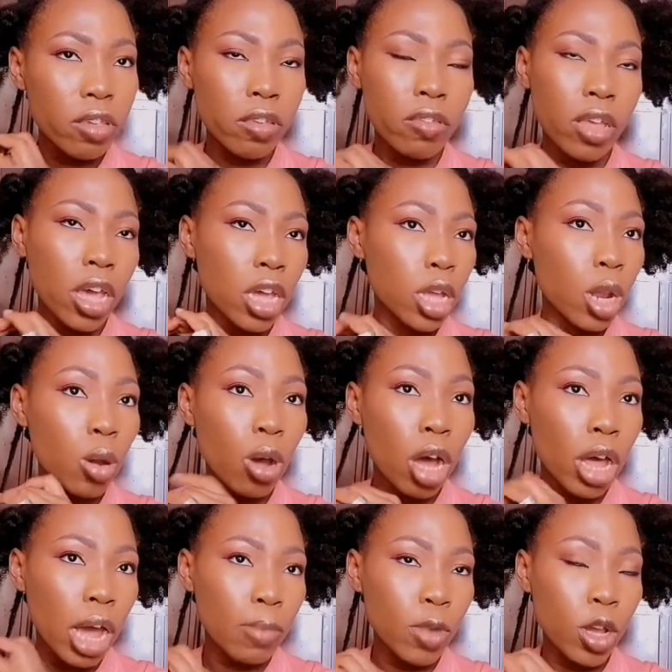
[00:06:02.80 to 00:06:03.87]
to say, you know
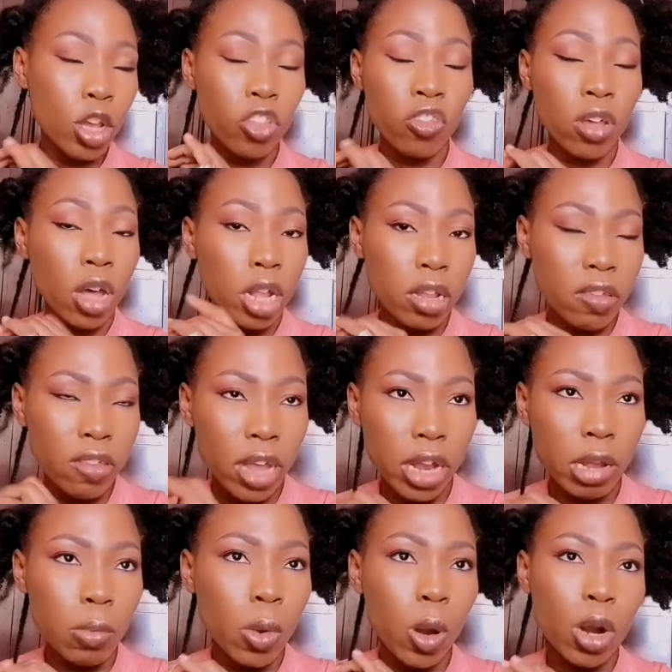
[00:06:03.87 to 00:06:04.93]
what? I'm not going to cut this
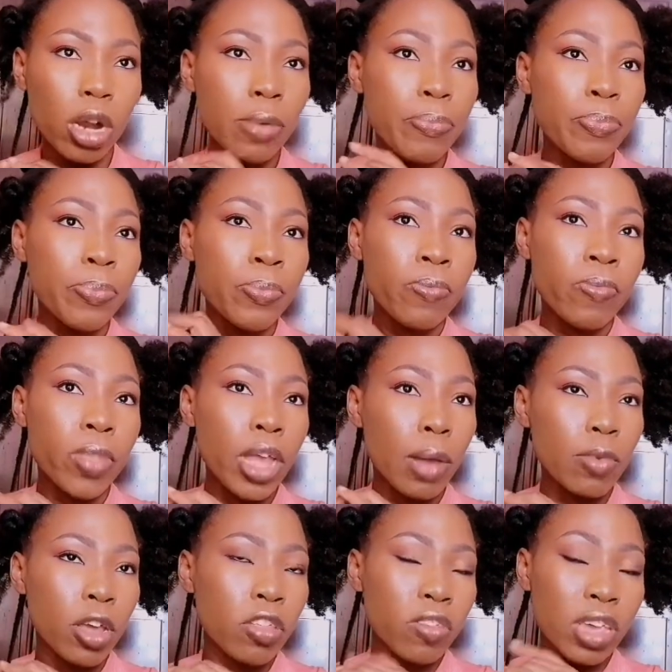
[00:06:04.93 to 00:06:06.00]
hair anymore.
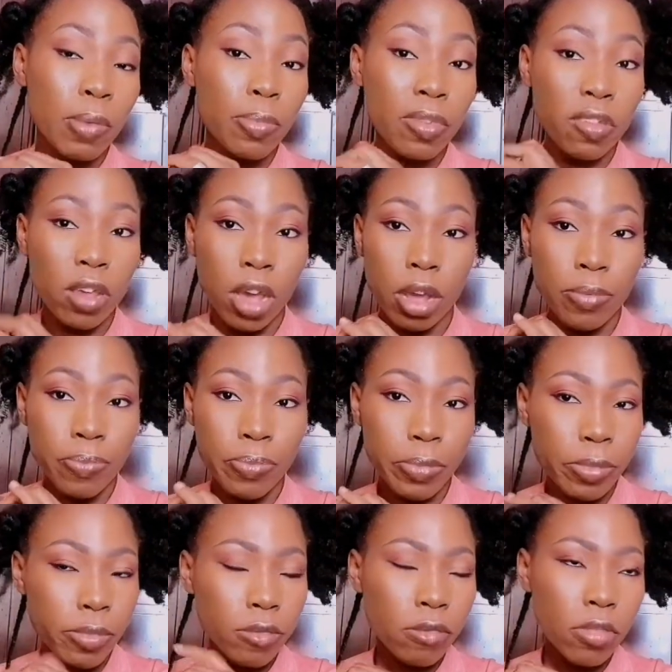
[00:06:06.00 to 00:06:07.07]
I'm going to keep this hair.
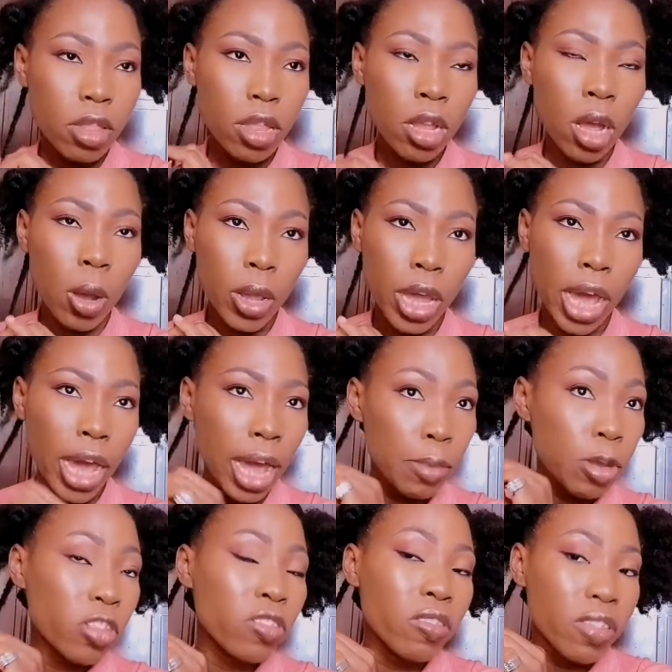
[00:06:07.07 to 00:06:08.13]
Okay?
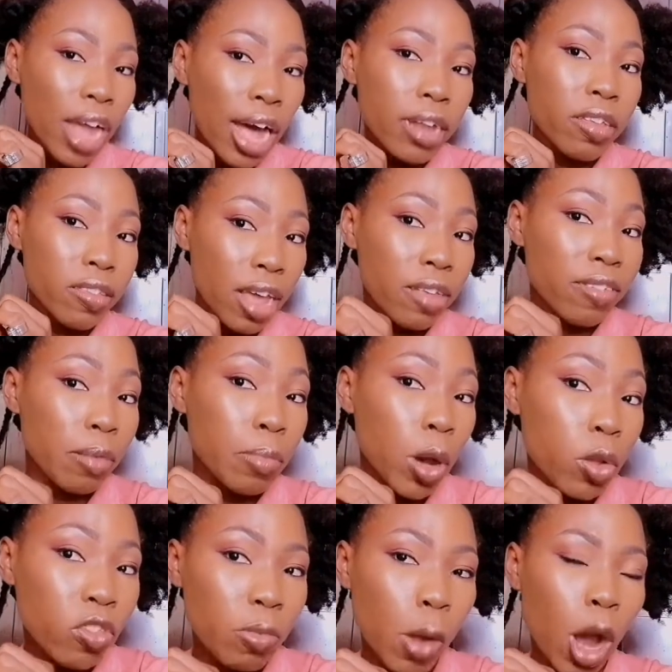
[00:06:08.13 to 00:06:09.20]
I'm going to style this hair some
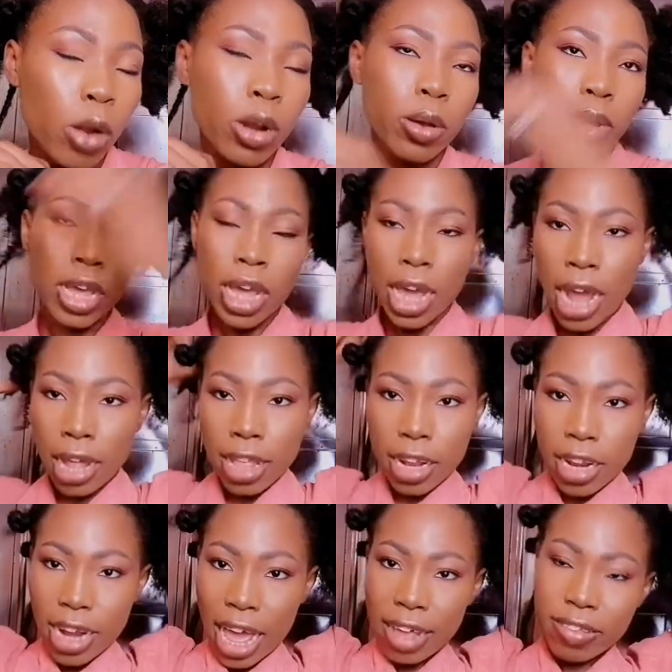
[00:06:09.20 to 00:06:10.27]
more tomorrow. And
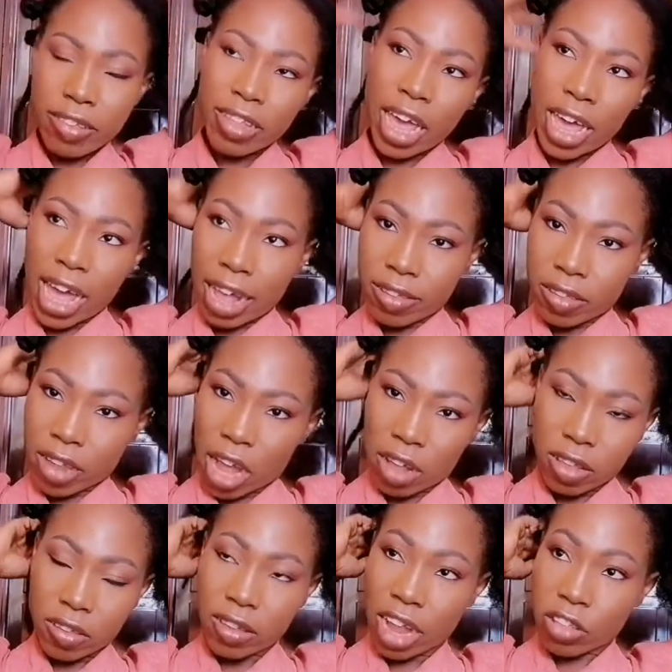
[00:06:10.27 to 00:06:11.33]
then the next day, I
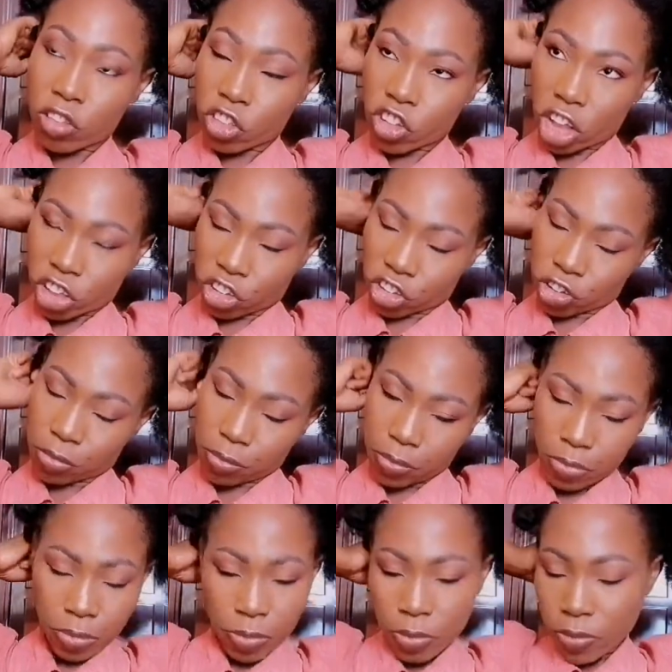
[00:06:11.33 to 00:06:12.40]
styled this hair to church.
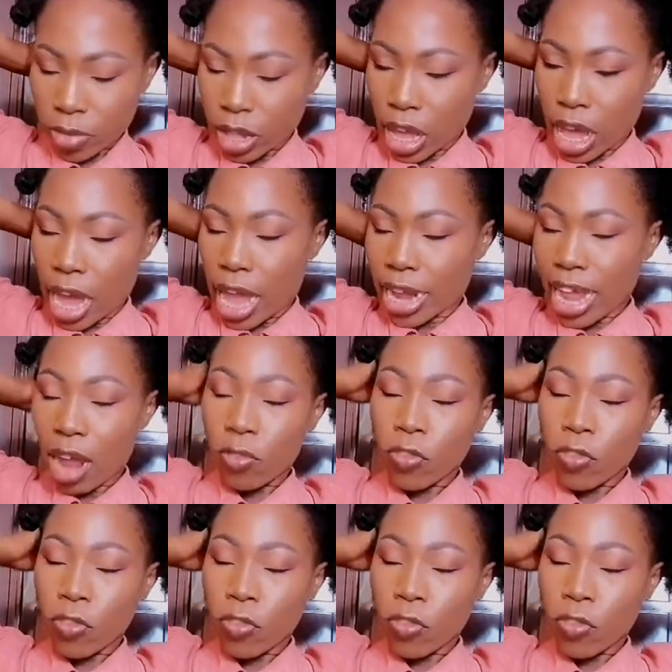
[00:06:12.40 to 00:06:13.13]
And